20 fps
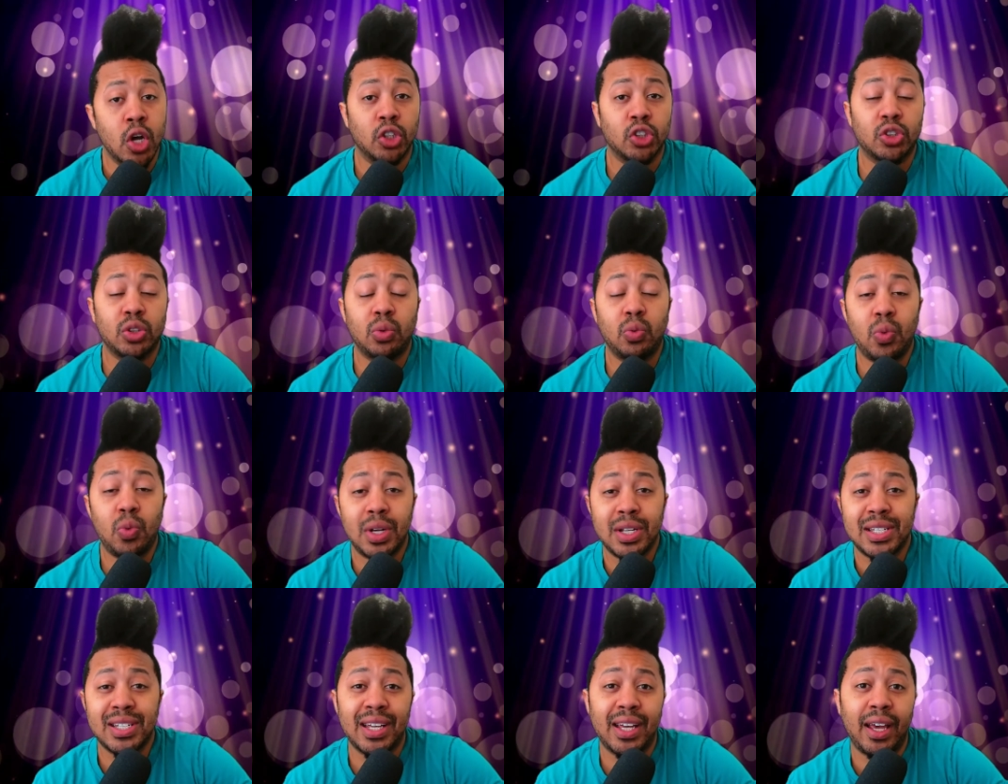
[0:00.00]
So
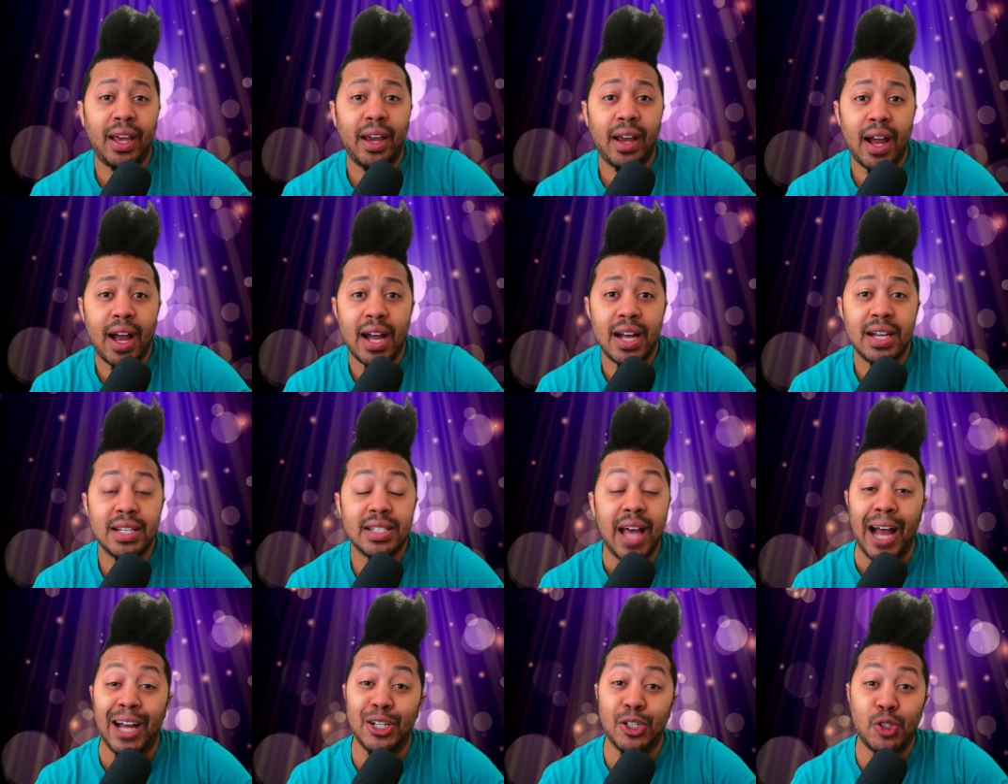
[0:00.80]
once again, guys,
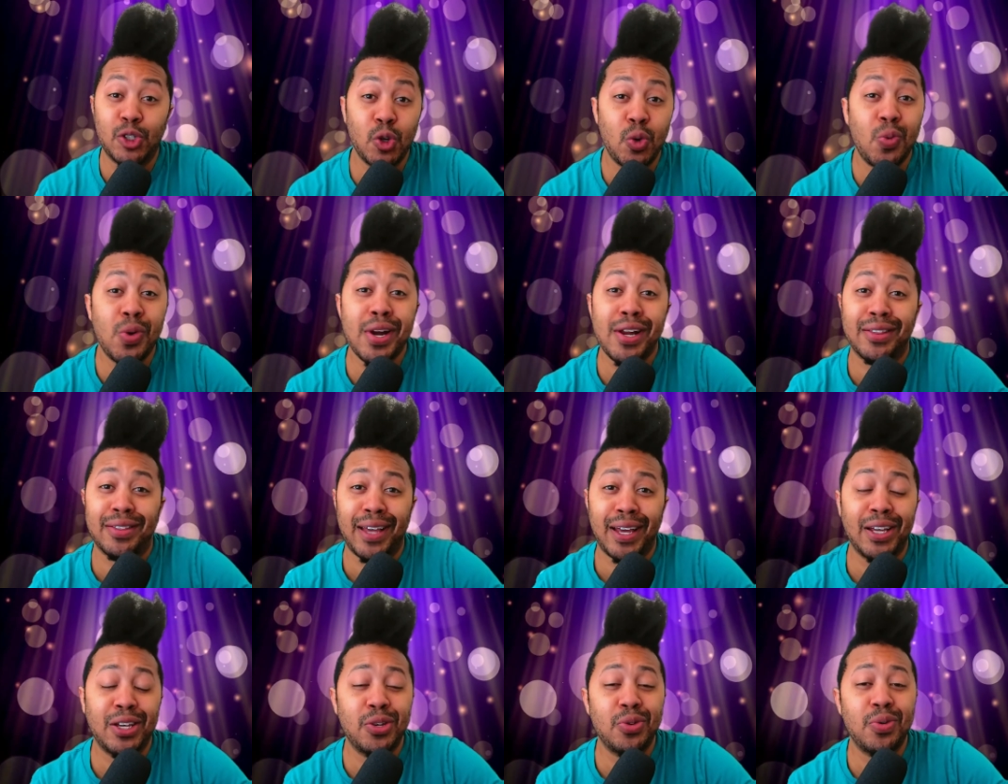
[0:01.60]
I do want to
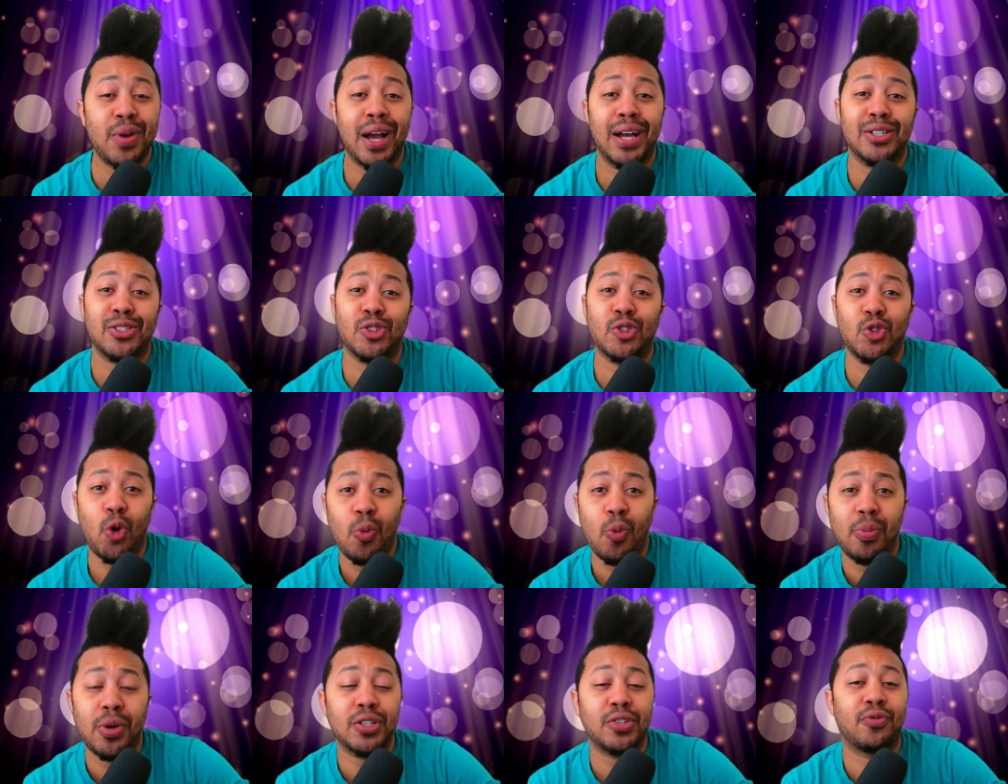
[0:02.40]
thank you guys so
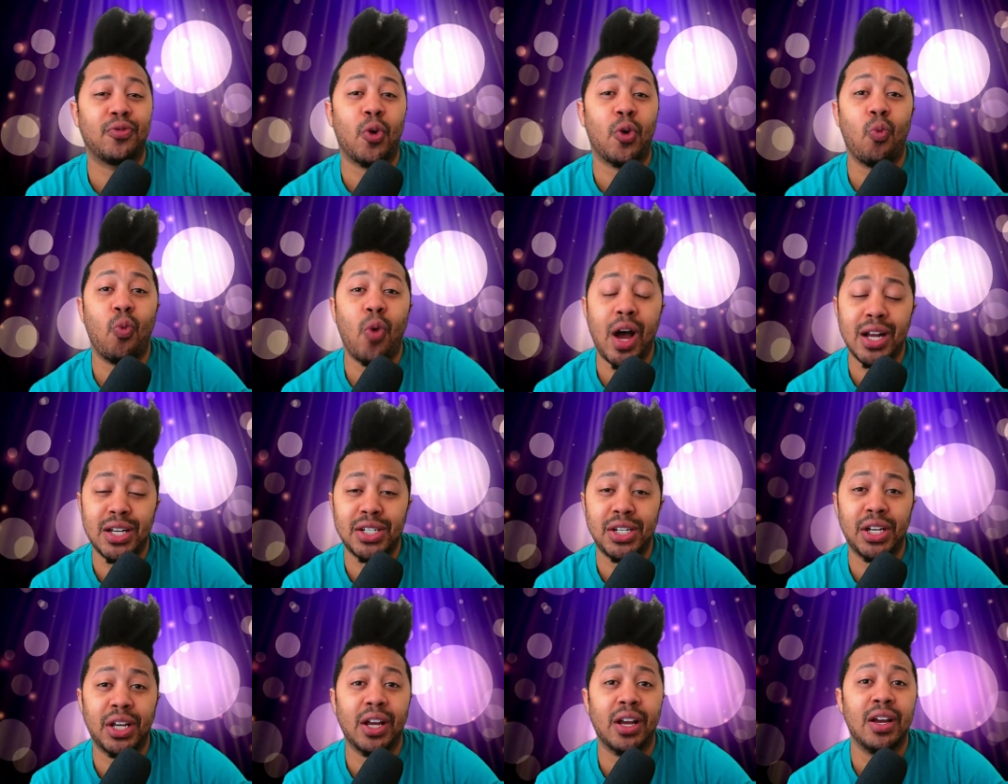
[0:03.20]
much for
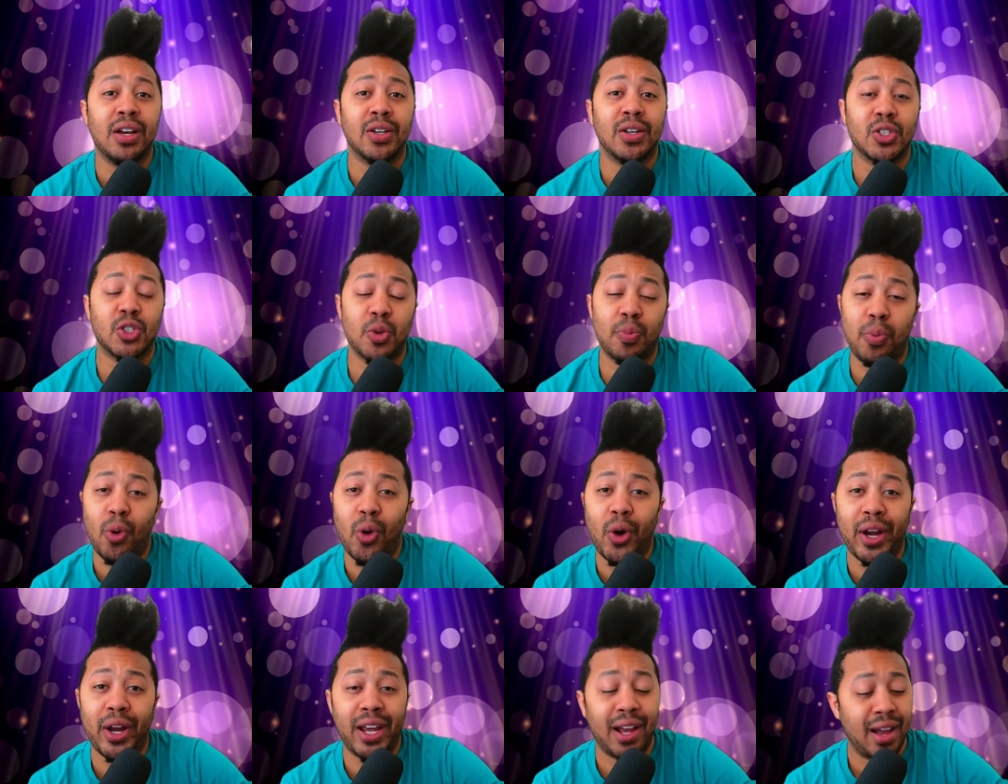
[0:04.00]
watching,
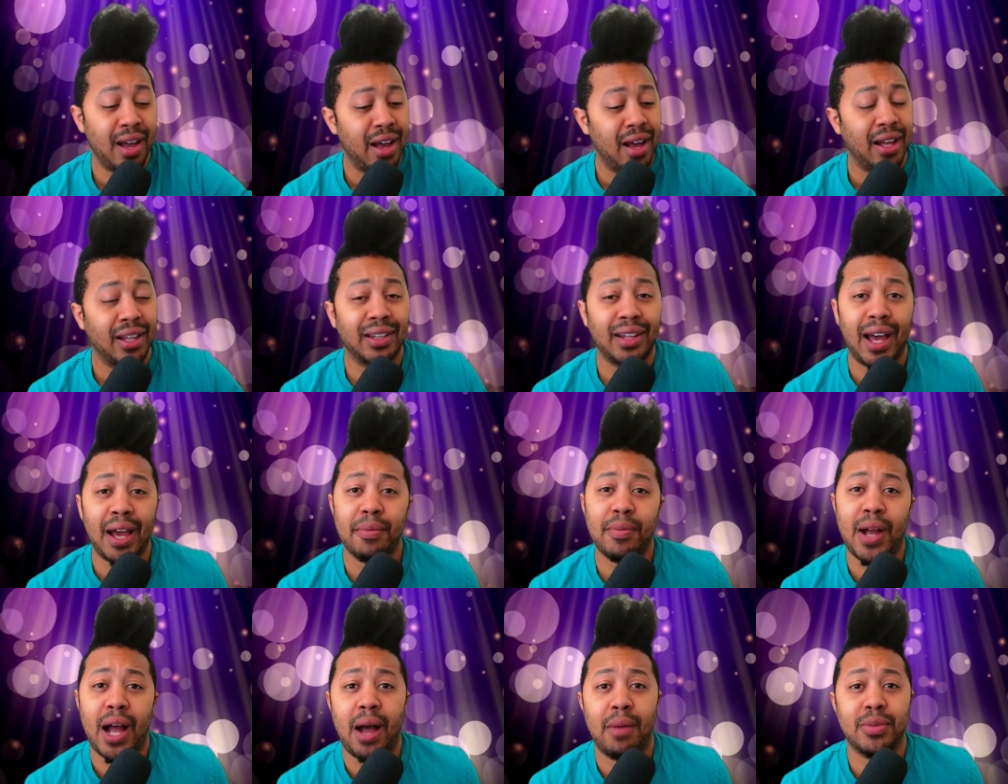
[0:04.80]
supporting, like,
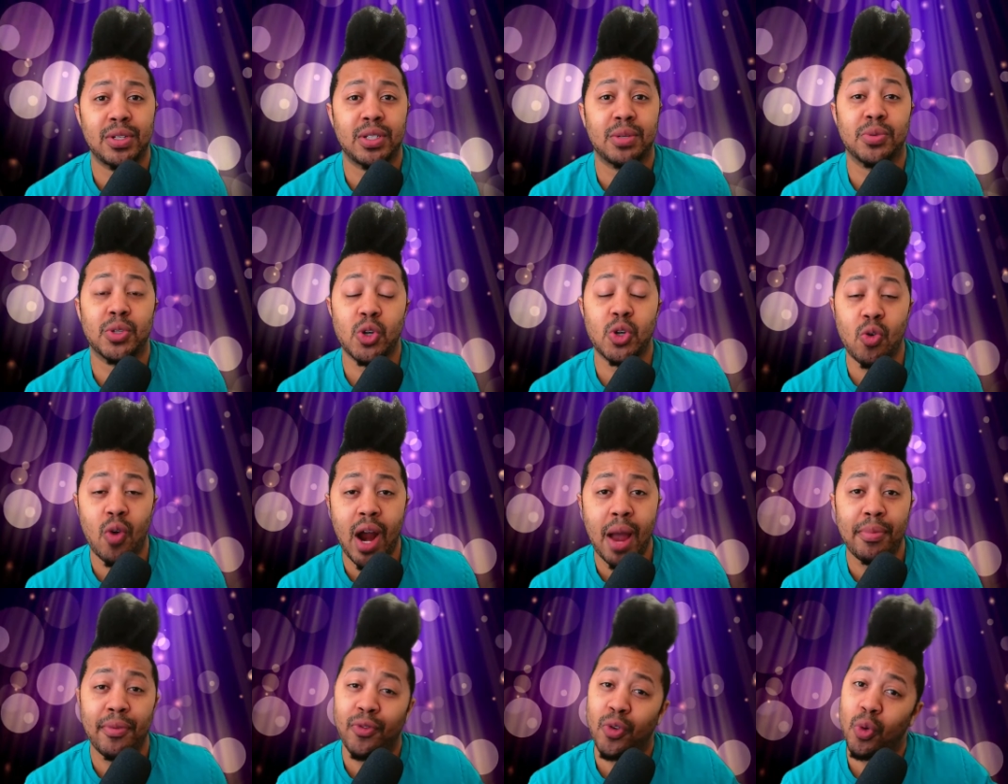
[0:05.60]
comment,
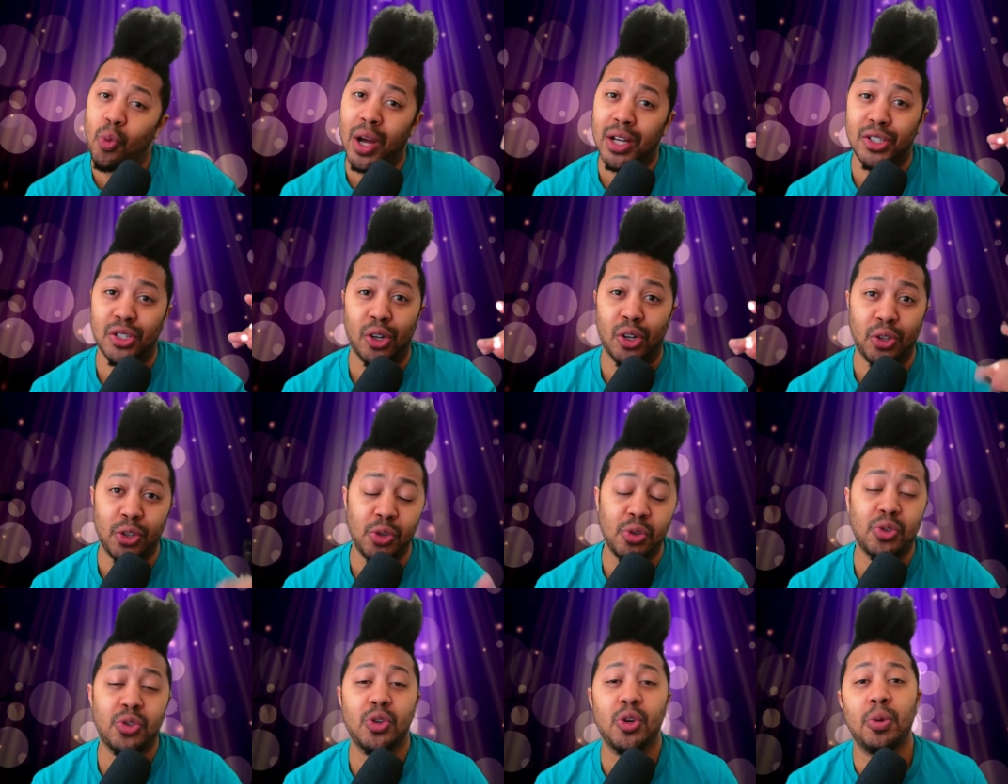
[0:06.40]
subscribe if you're watching on
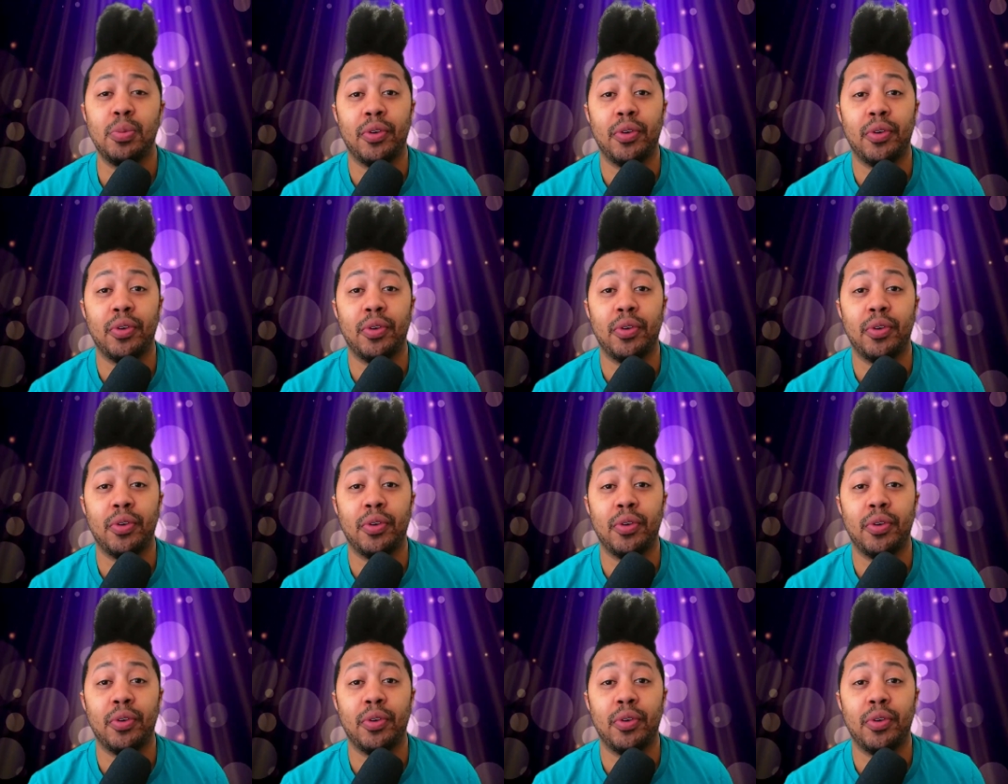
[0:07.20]
YouTube.